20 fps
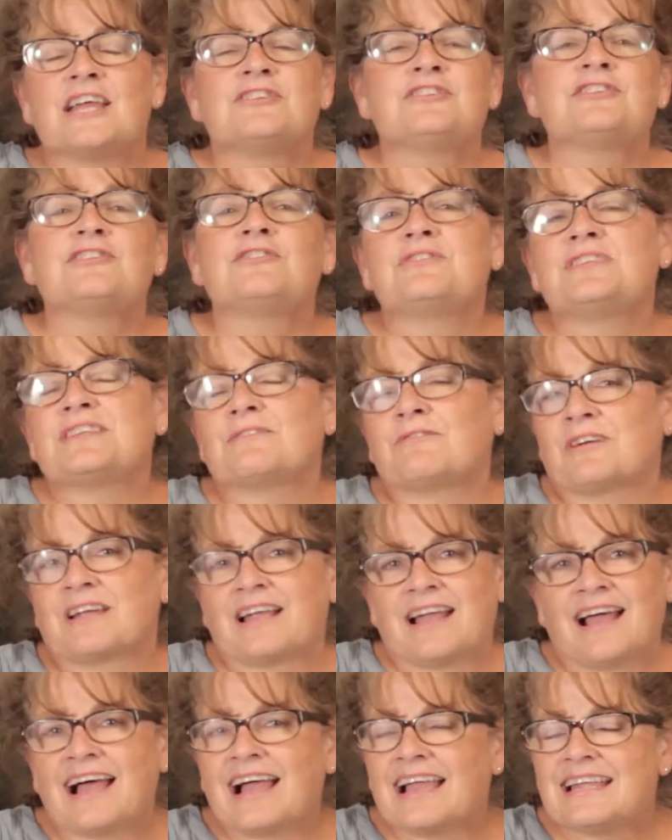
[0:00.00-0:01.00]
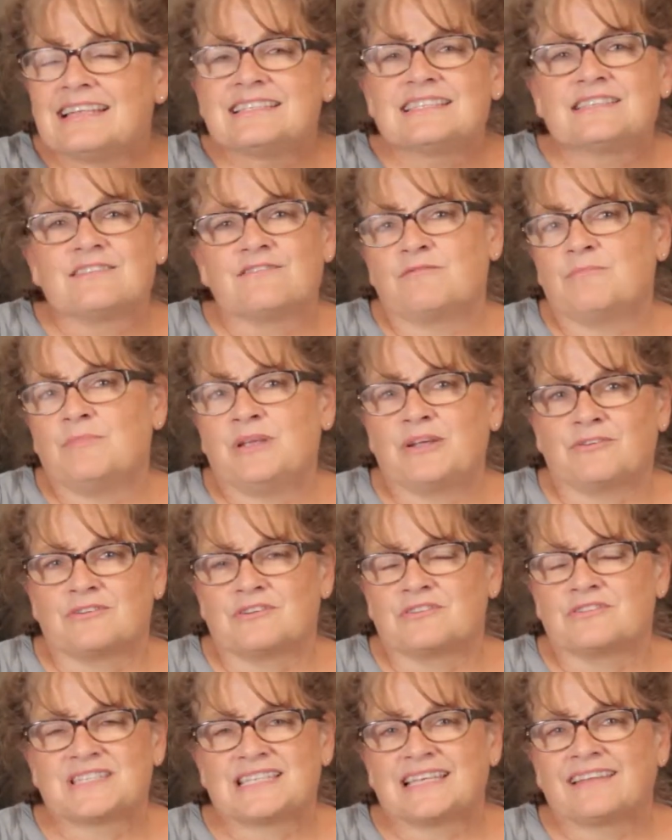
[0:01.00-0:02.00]
two different kinds of
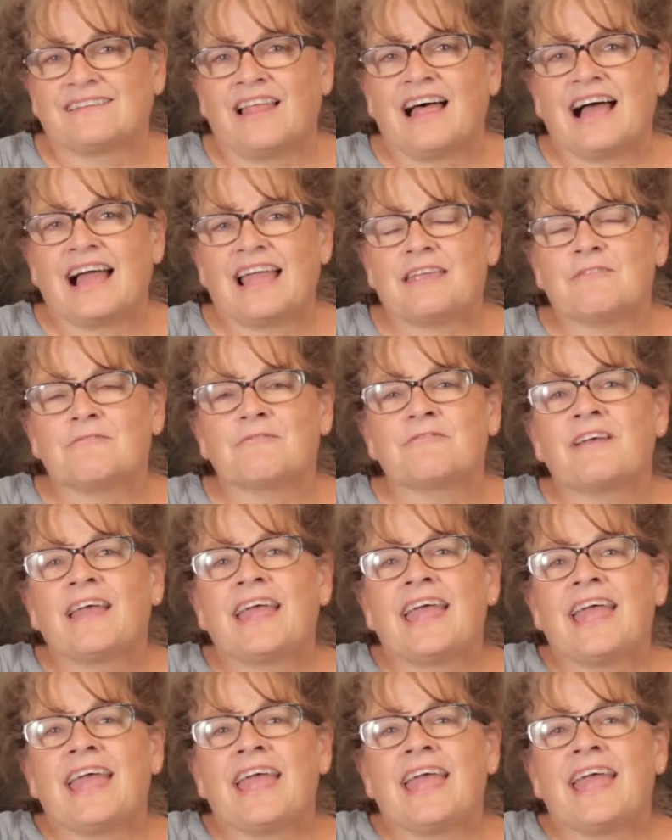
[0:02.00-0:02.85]
mirrors in life.